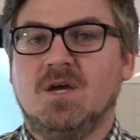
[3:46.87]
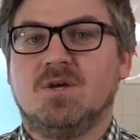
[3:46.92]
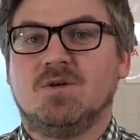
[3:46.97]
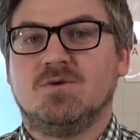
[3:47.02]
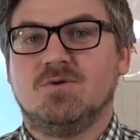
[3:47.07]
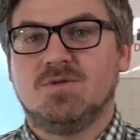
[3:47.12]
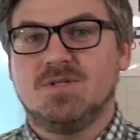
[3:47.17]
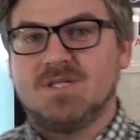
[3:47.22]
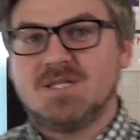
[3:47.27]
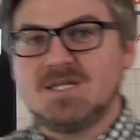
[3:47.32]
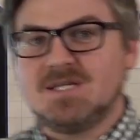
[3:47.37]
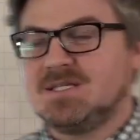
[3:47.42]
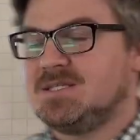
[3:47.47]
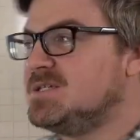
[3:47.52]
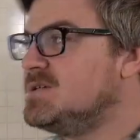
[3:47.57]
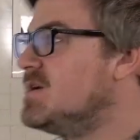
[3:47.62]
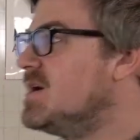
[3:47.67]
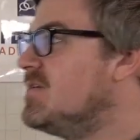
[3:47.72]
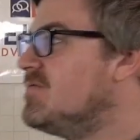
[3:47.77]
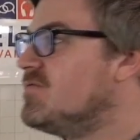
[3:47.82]
You need
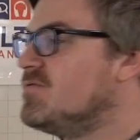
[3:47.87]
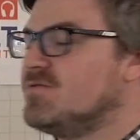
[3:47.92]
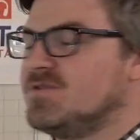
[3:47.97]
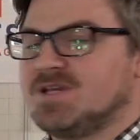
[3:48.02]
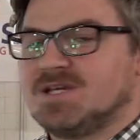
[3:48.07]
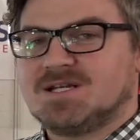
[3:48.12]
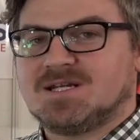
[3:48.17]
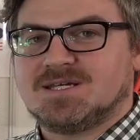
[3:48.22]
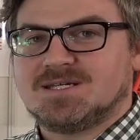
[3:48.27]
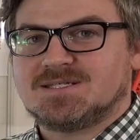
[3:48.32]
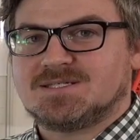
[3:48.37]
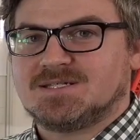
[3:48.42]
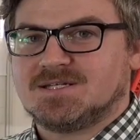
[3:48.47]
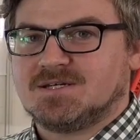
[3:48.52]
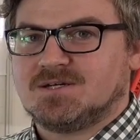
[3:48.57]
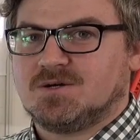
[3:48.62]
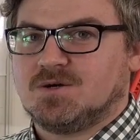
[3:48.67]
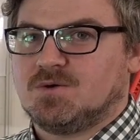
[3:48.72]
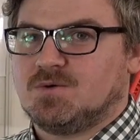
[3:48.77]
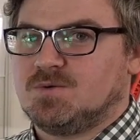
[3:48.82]
to have
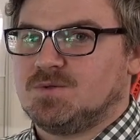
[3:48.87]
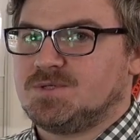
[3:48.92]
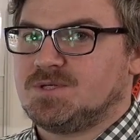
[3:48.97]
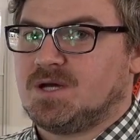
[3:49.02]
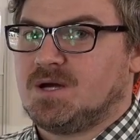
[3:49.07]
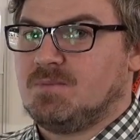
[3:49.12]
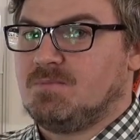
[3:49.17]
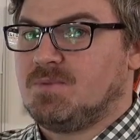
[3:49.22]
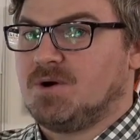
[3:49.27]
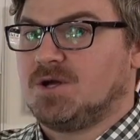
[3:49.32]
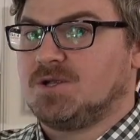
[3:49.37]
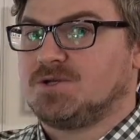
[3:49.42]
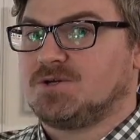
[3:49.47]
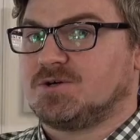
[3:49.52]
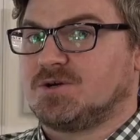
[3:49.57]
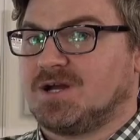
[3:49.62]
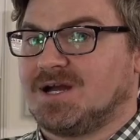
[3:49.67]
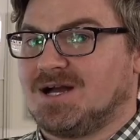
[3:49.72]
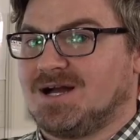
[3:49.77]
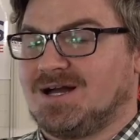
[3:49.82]
realistic goals about
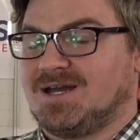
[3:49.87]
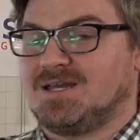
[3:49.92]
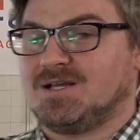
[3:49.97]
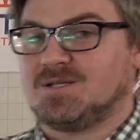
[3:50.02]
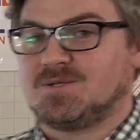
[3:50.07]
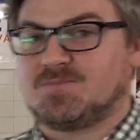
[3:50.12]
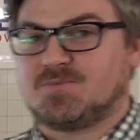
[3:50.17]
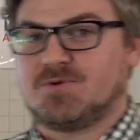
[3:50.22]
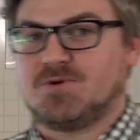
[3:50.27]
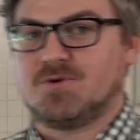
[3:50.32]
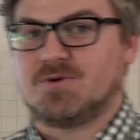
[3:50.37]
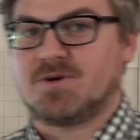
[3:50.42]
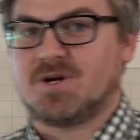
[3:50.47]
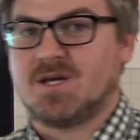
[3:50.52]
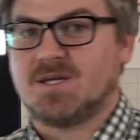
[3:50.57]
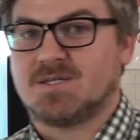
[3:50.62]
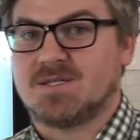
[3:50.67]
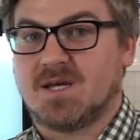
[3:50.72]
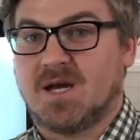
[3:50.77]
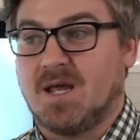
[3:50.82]
your IELTS
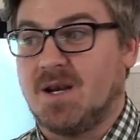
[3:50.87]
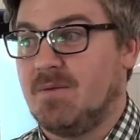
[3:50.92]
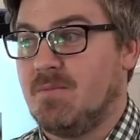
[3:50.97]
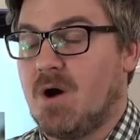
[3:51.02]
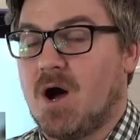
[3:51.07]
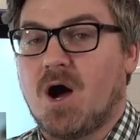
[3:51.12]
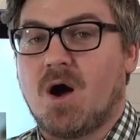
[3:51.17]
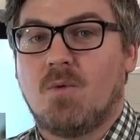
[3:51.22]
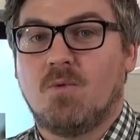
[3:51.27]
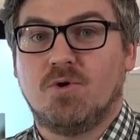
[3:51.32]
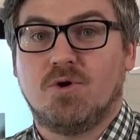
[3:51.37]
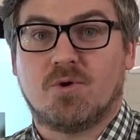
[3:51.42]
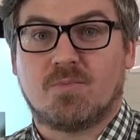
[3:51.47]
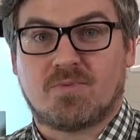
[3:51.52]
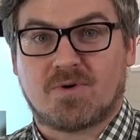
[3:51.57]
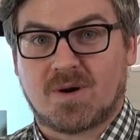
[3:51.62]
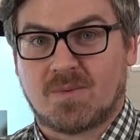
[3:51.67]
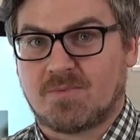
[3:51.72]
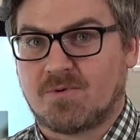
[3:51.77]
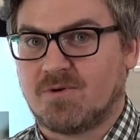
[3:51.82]
progress and your
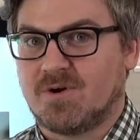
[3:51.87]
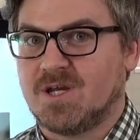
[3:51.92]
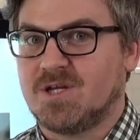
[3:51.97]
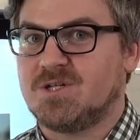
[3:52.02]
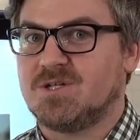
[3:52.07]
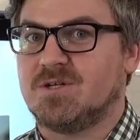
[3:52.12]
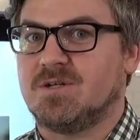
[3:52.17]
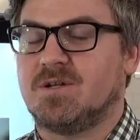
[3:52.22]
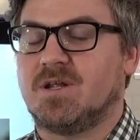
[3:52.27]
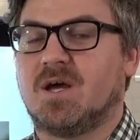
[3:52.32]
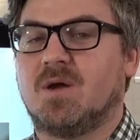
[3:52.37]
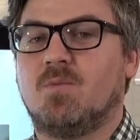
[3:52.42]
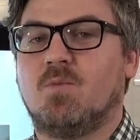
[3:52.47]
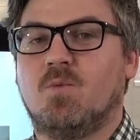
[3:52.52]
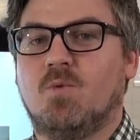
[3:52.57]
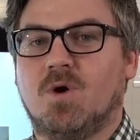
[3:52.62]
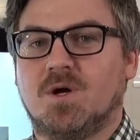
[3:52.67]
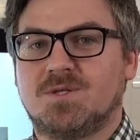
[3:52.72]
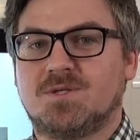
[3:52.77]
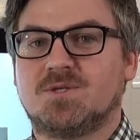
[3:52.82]
preparation
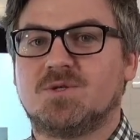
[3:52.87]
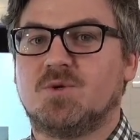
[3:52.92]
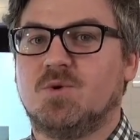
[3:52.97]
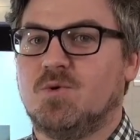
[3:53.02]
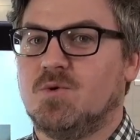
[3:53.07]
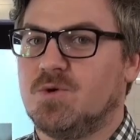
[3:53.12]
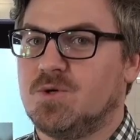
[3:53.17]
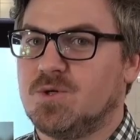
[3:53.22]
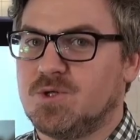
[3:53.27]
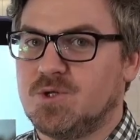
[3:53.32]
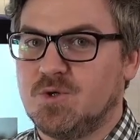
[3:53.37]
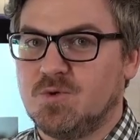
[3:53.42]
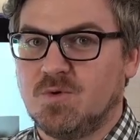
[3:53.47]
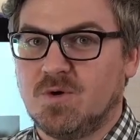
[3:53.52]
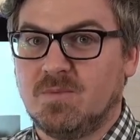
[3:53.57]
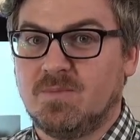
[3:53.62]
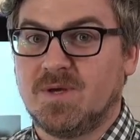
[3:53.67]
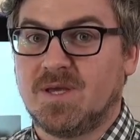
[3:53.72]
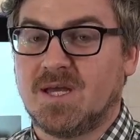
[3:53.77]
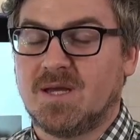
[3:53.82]
and what scores you
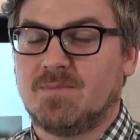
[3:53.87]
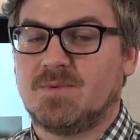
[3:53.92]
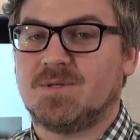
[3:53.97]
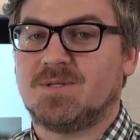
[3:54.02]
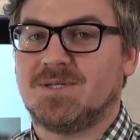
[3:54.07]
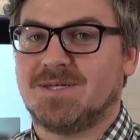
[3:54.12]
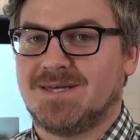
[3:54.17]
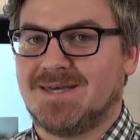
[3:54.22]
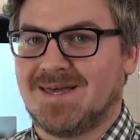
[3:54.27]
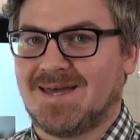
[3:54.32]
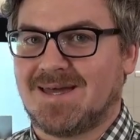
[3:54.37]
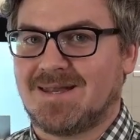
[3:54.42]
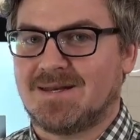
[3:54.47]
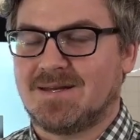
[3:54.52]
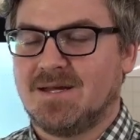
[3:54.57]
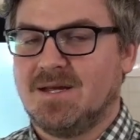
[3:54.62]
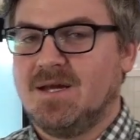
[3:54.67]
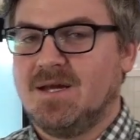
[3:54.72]
will be able to get.